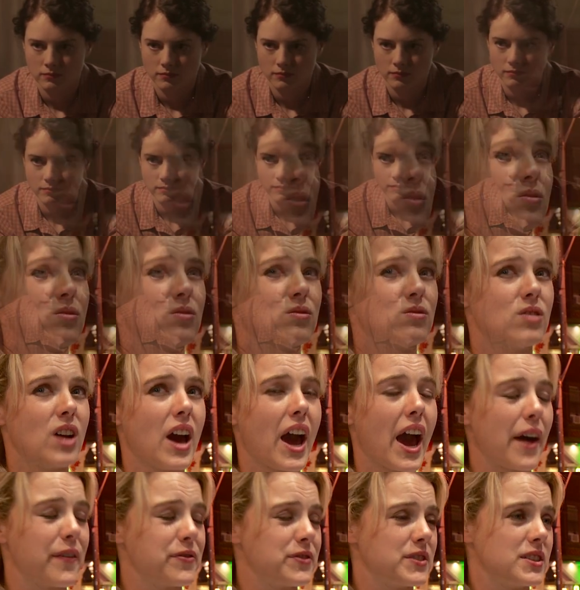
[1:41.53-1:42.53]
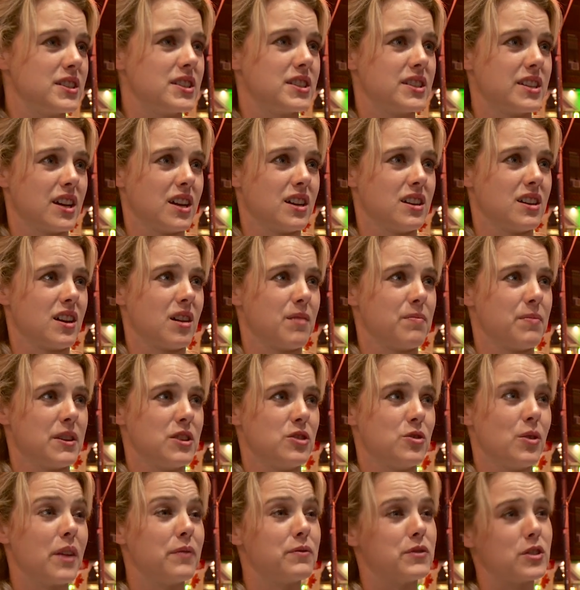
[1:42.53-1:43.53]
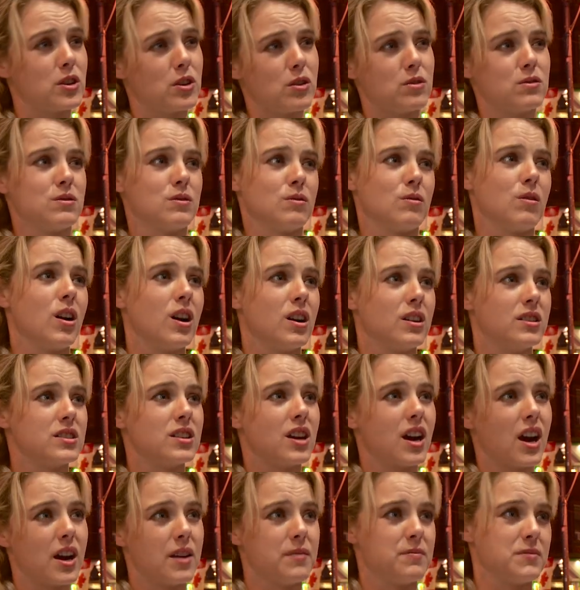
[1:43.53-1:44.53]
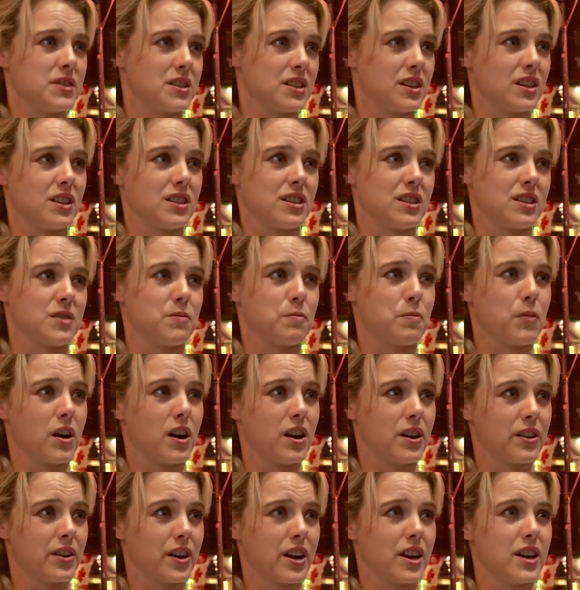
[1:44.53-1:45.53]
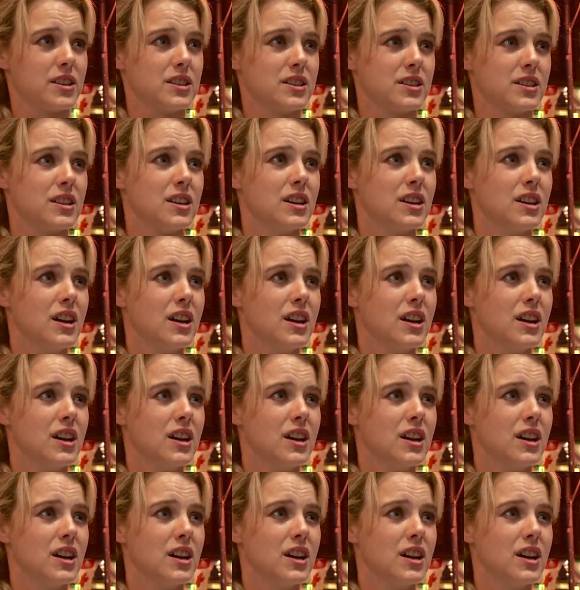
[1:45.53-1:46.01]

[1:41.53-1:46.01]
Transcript: You have to stand up and you have to go through hard times to get this progress.